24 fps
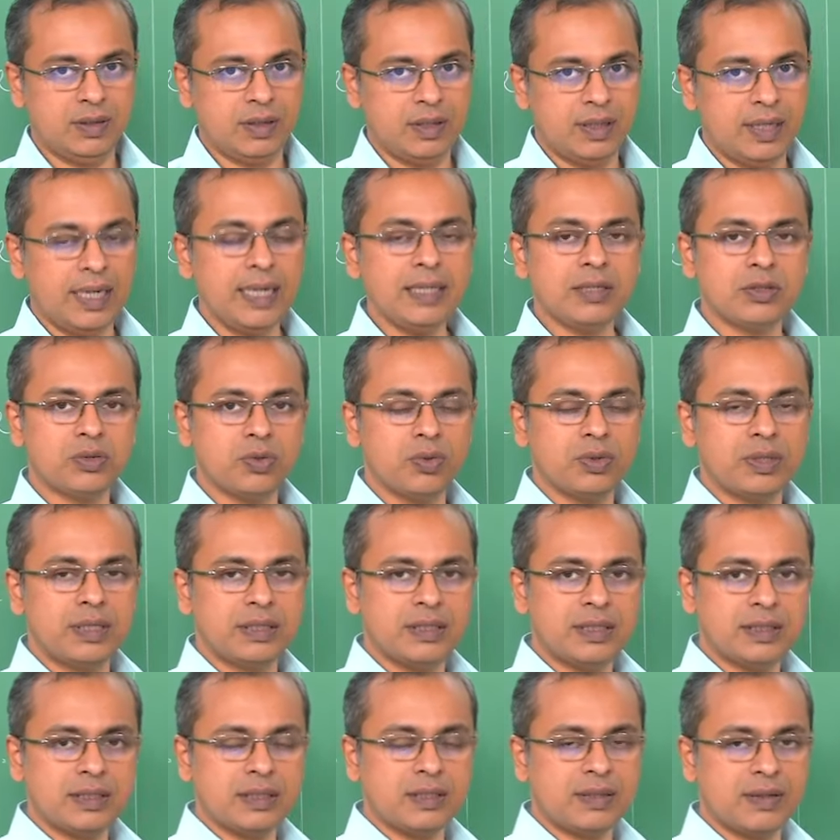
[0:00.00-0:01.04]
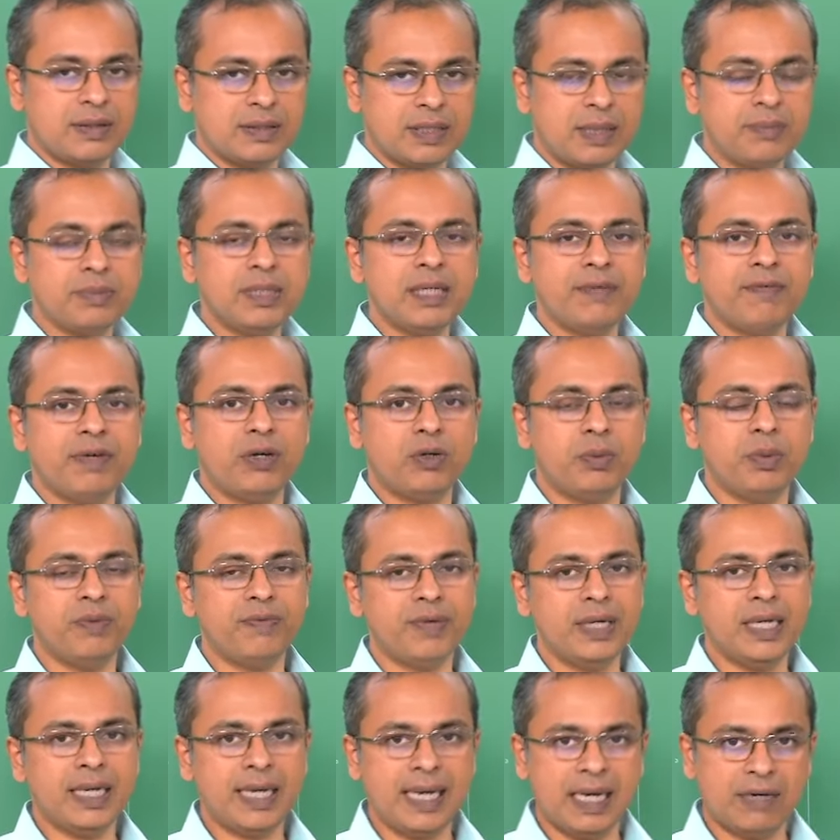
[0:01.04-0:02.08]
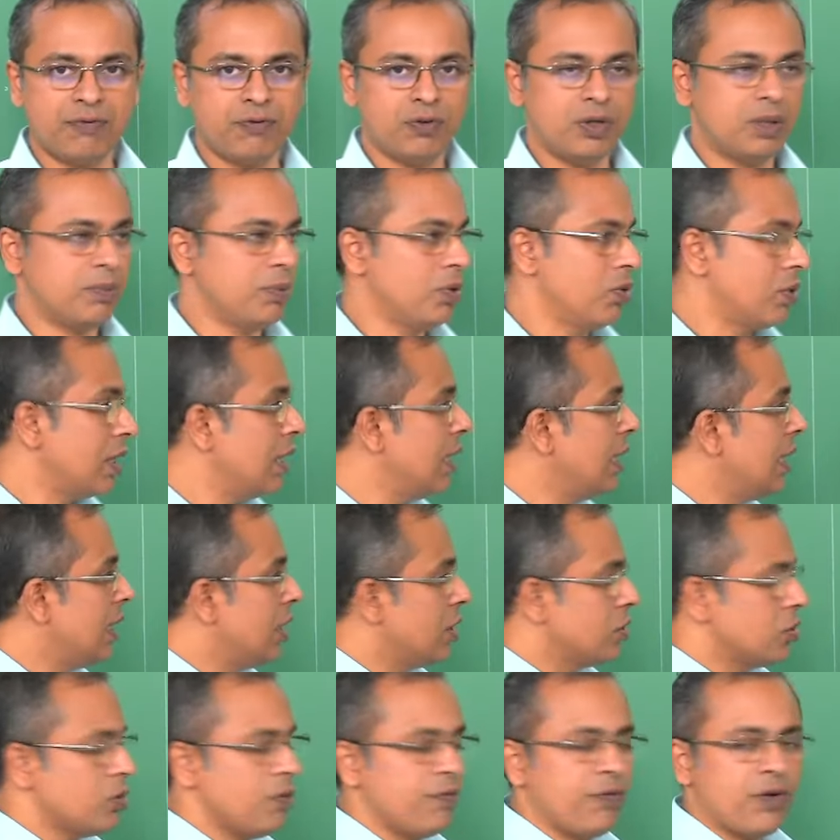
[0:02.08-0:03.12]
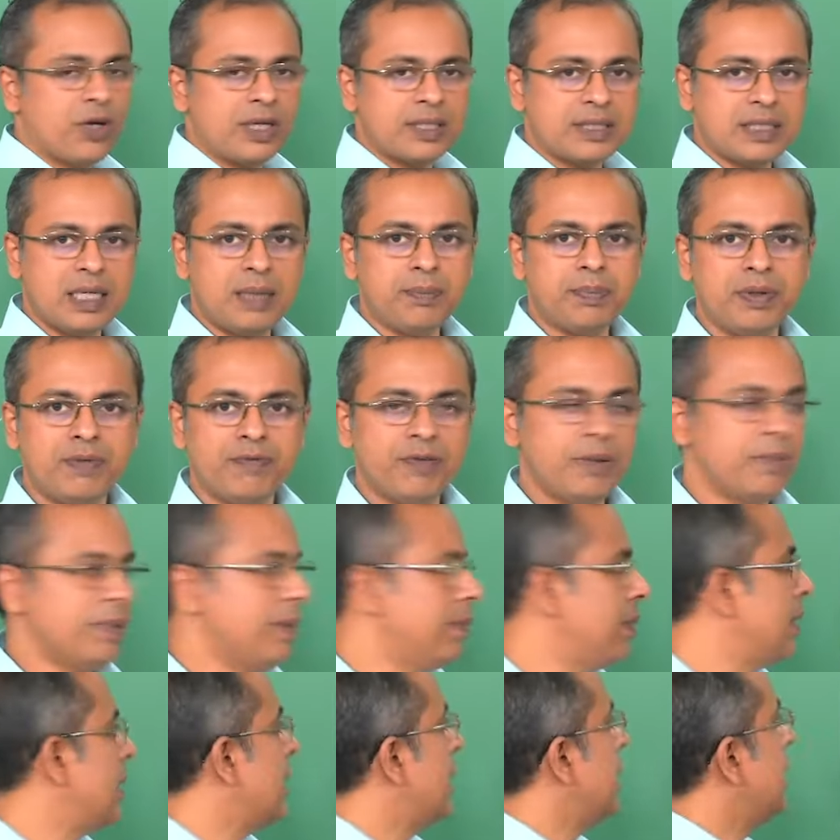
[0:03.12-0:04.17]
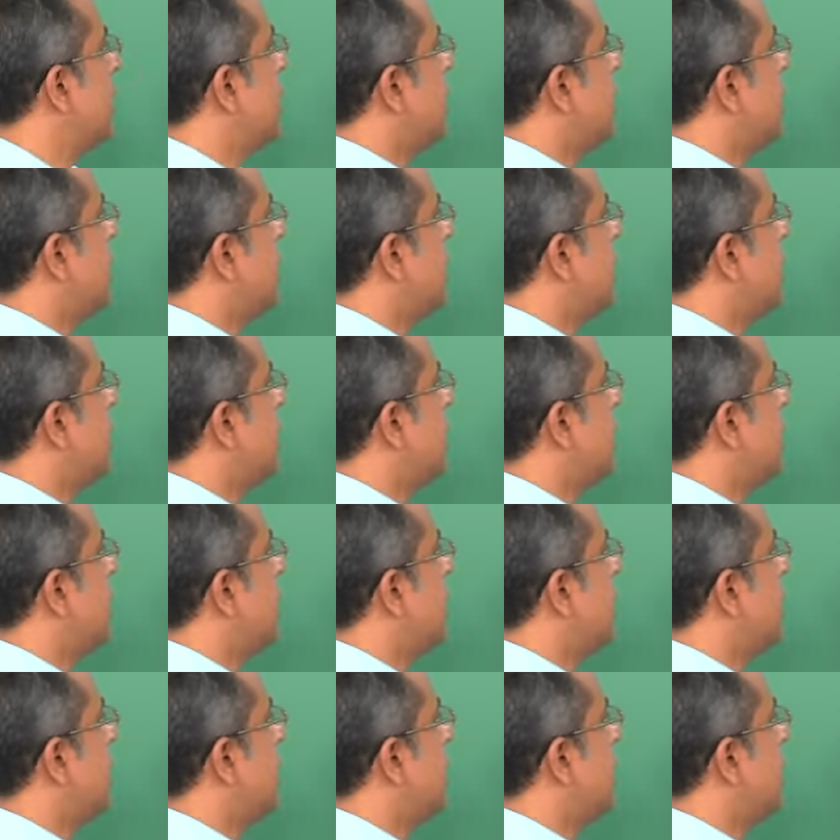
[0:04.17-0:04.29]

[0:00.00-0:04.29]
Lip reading: right? So, this is something we have to be very careful about. So, for example, we may be running